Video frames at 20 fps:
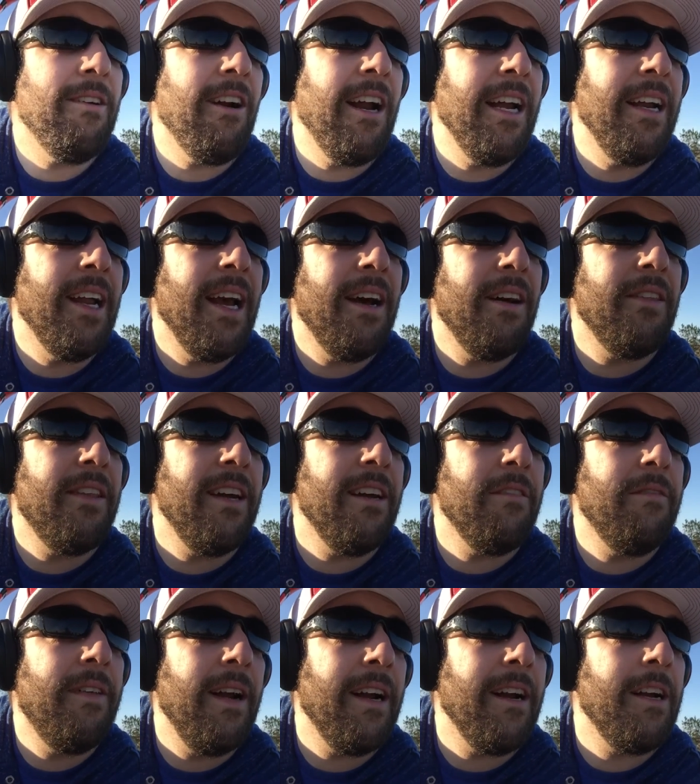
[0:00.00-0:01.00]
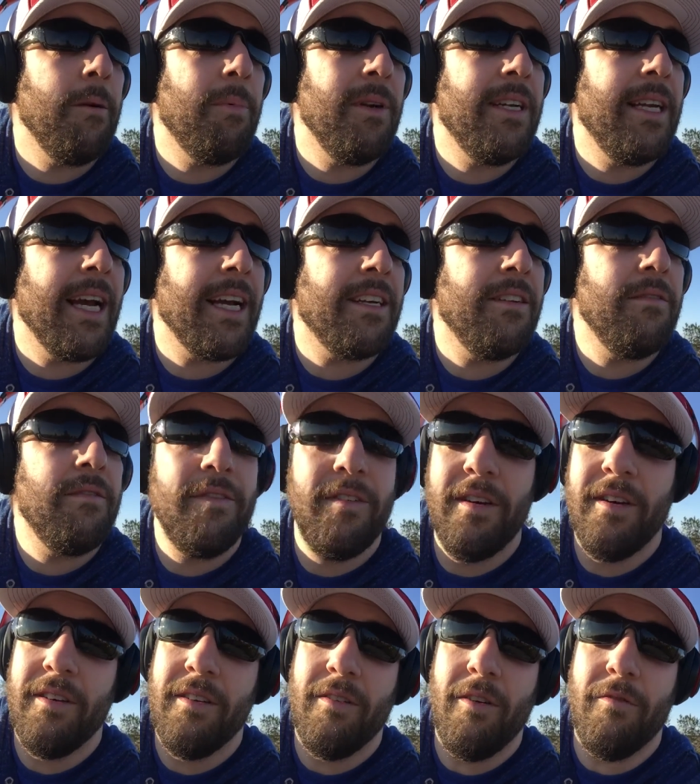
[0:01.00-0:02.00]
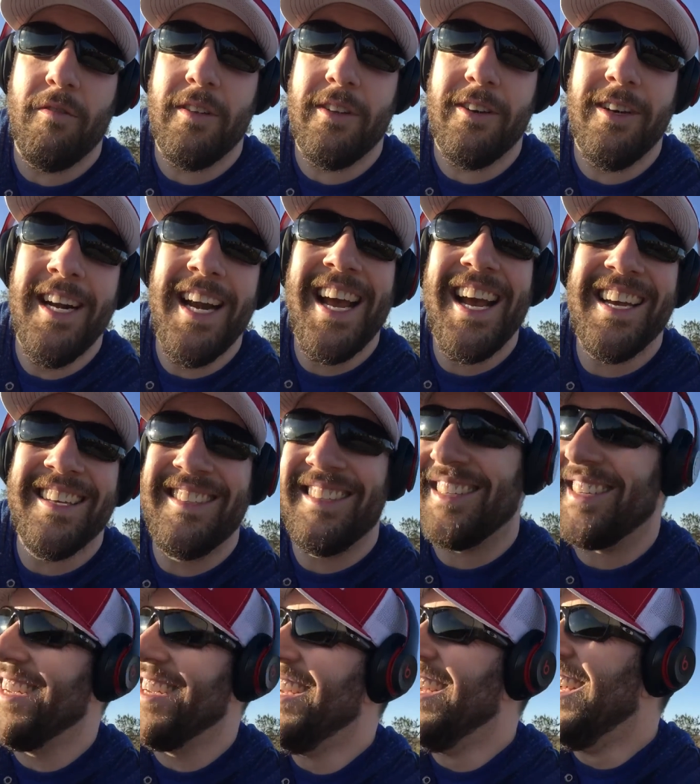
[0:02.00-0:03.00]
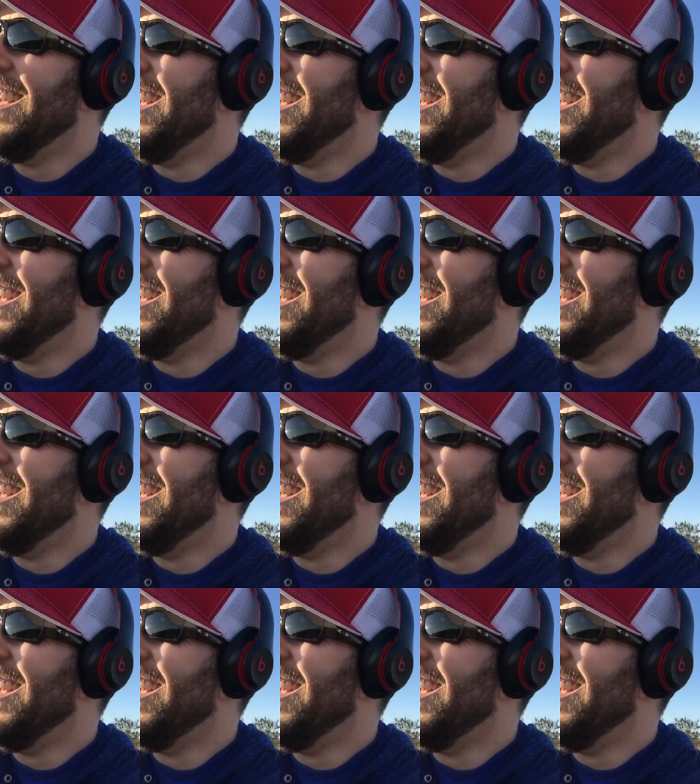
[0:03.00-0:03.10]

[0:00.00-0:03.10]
me right now. They're very protective over their nest.